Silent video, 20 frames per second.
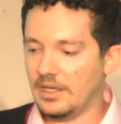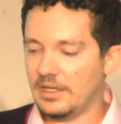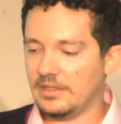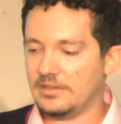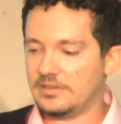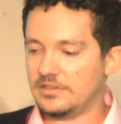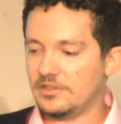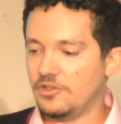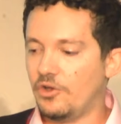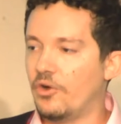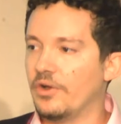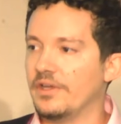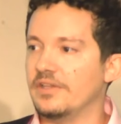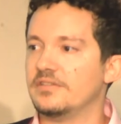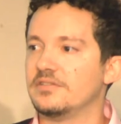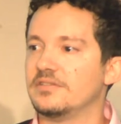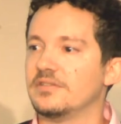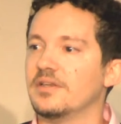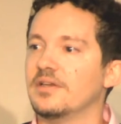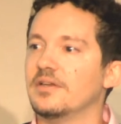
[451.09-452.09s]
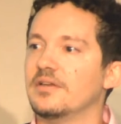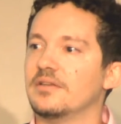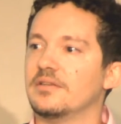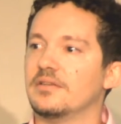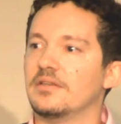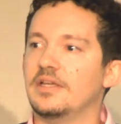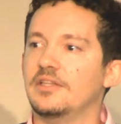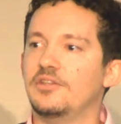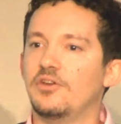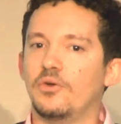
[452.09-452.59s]
is noise.
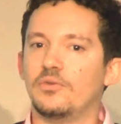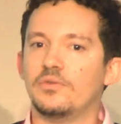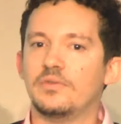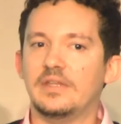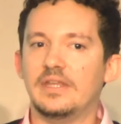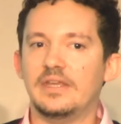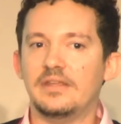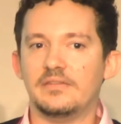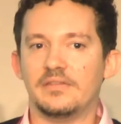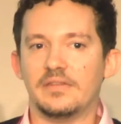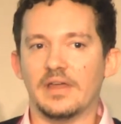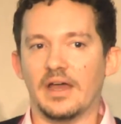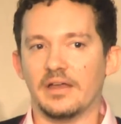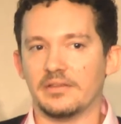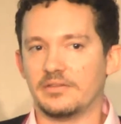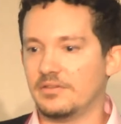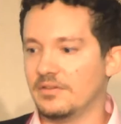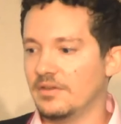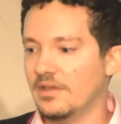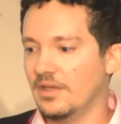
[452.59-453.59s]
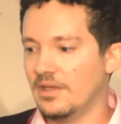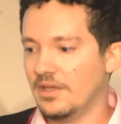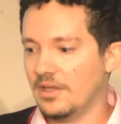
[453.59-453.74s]
They don't need that.